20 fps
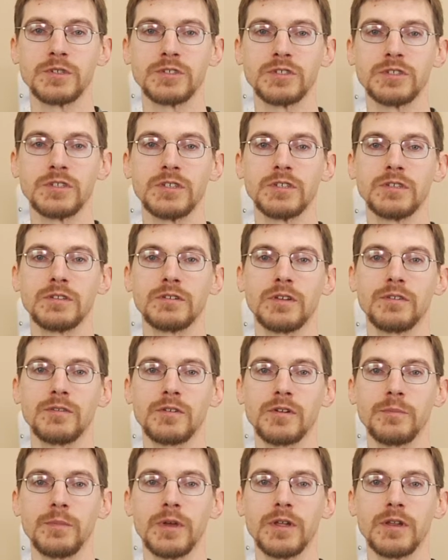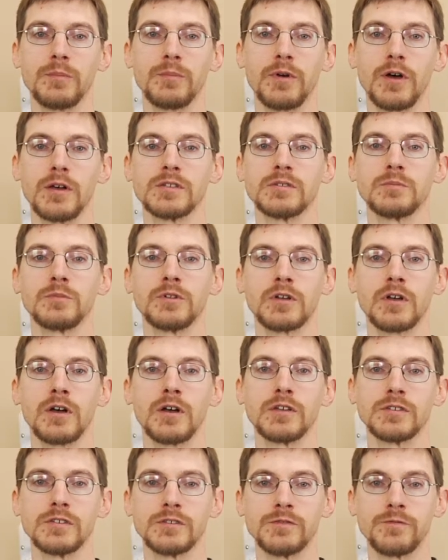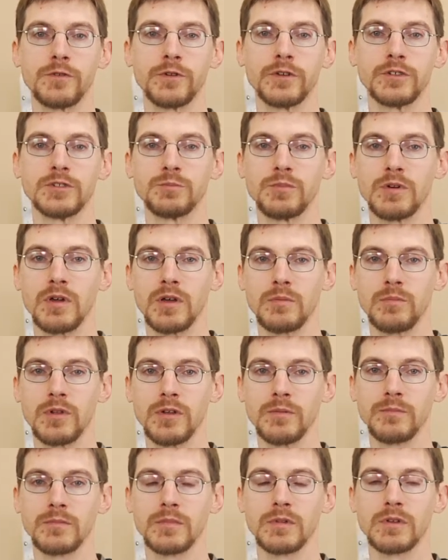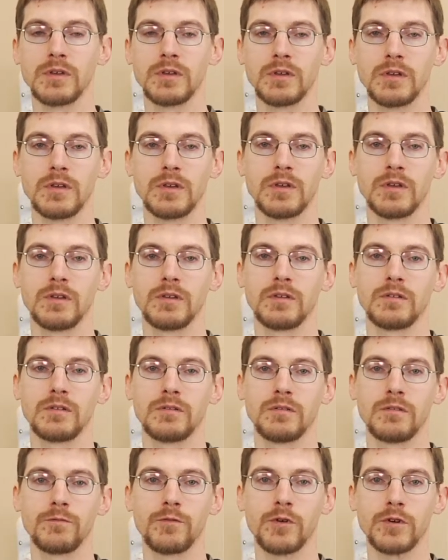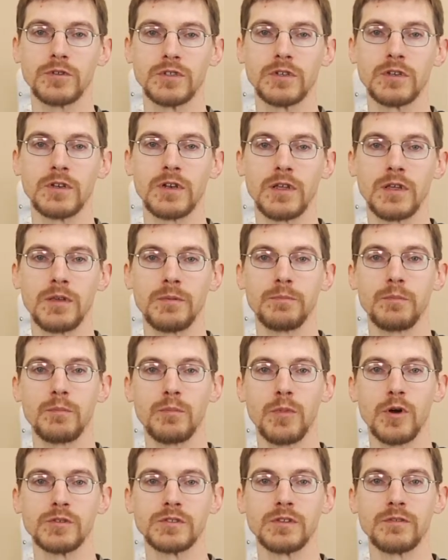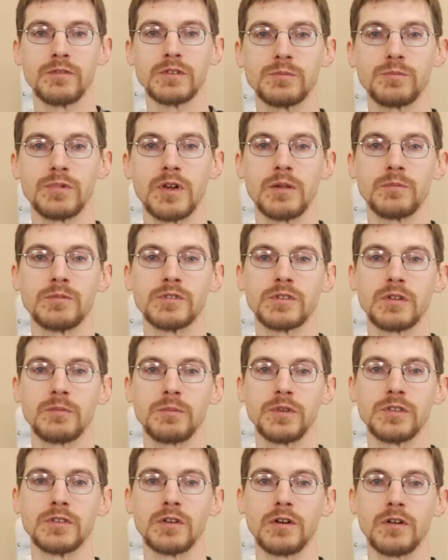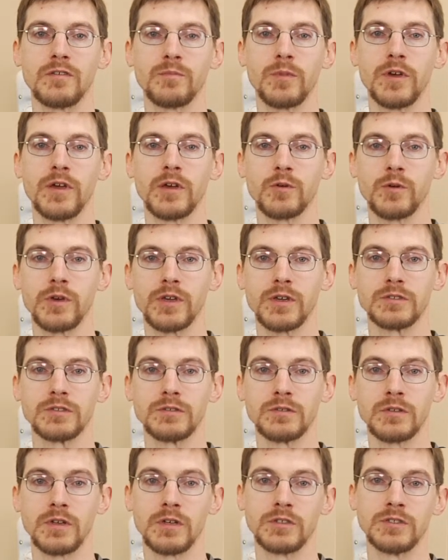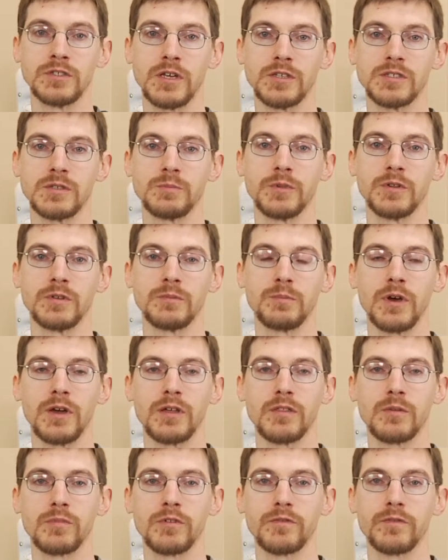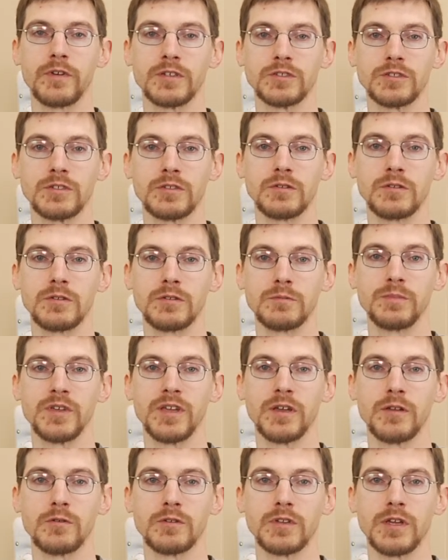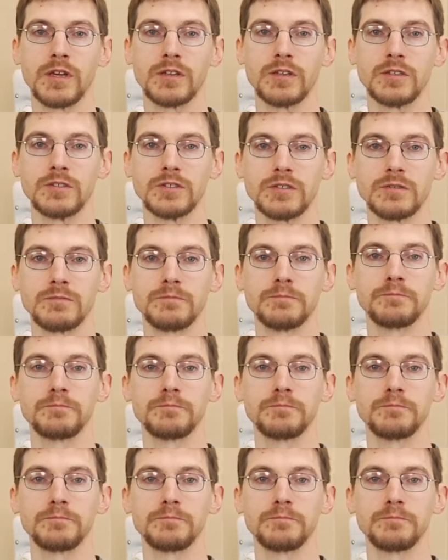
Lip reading: machine and there are many possible causes for each problem. Fortunately, most of problems can be solved by a quick adjustment by the professional piano technician.